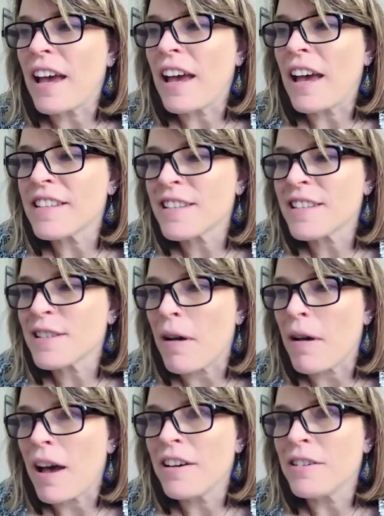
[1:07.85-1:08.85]
Yes,
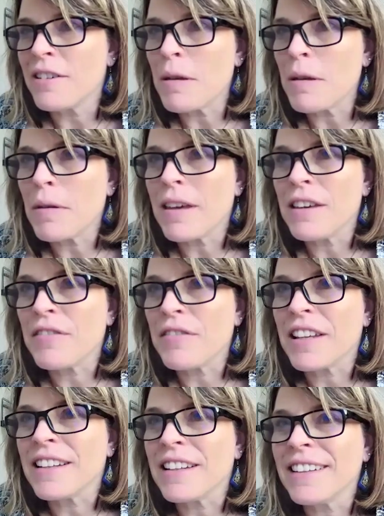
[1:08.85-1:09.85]
smile, maybe
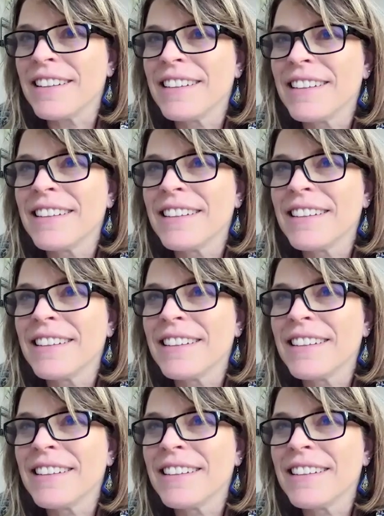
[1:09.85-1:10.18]
even.